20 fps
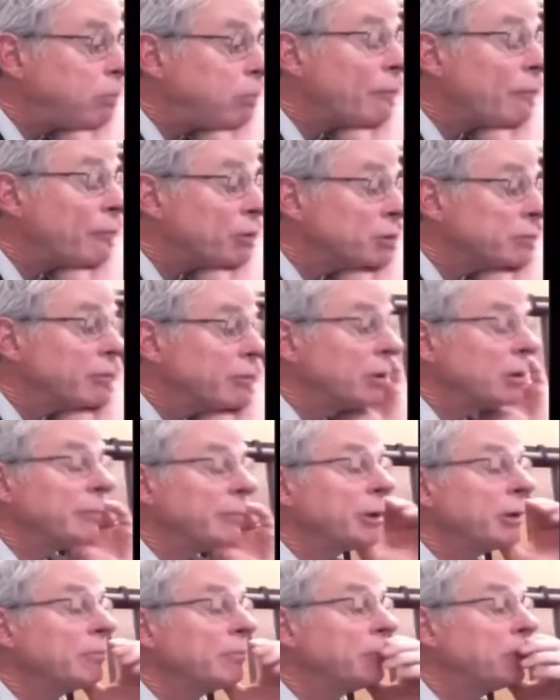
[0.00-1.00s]
Well, first of all,
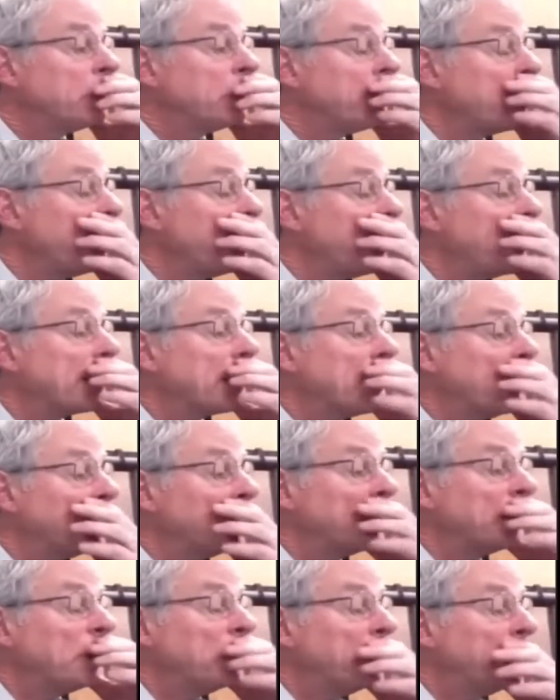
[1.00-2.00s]
let me let me back up
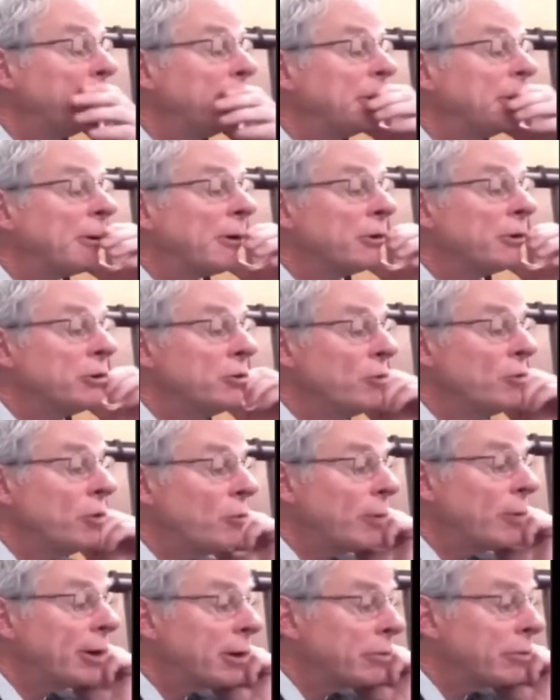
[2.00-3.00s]
a little bit. Are you
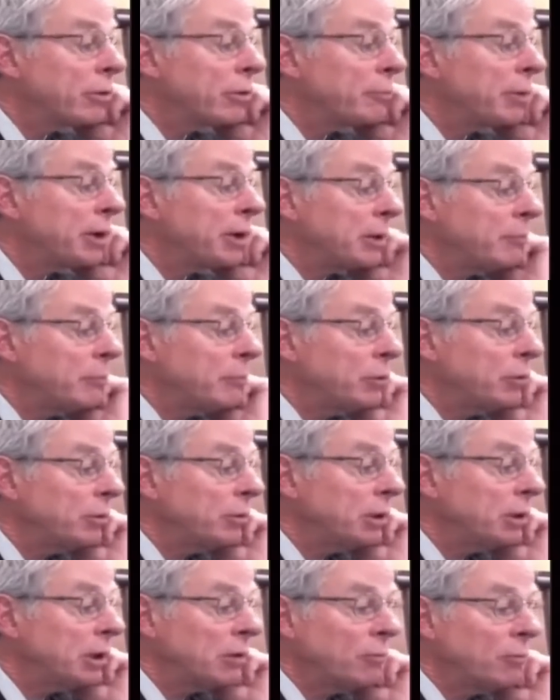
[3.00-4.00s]
aware that Peyton
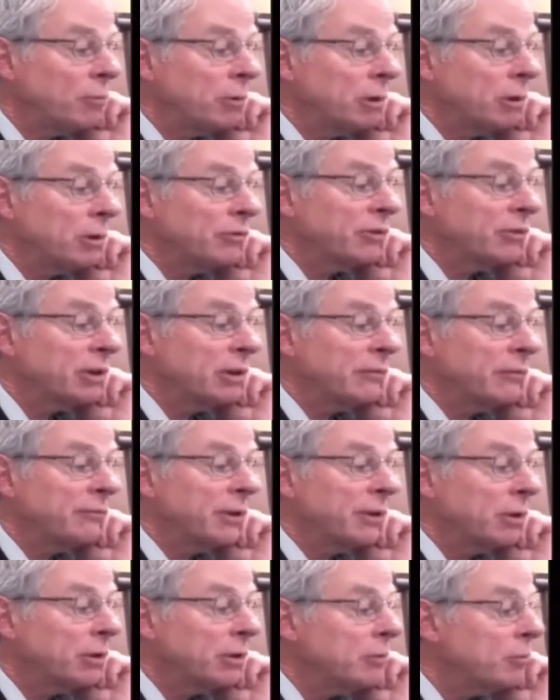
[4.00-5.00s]
Milton had a warrant, a
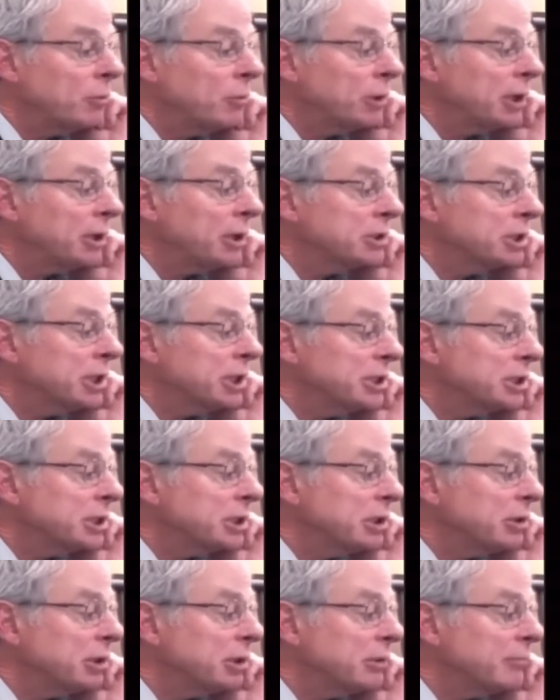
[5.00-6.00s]
felony warrant out of Skagit
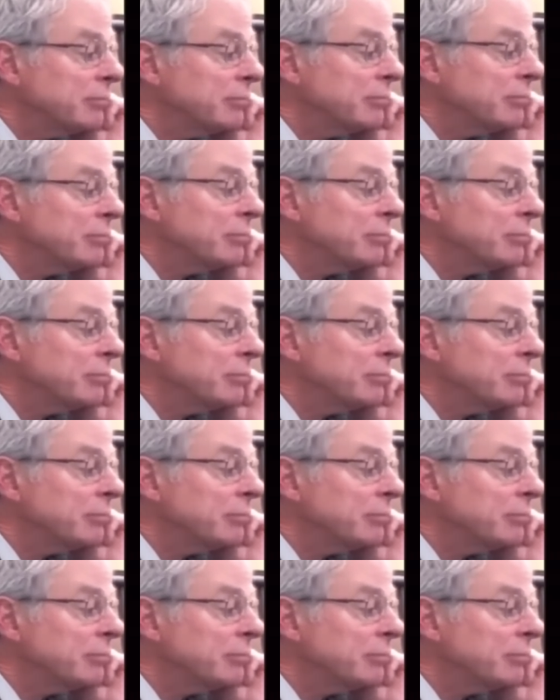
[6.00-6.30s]
County?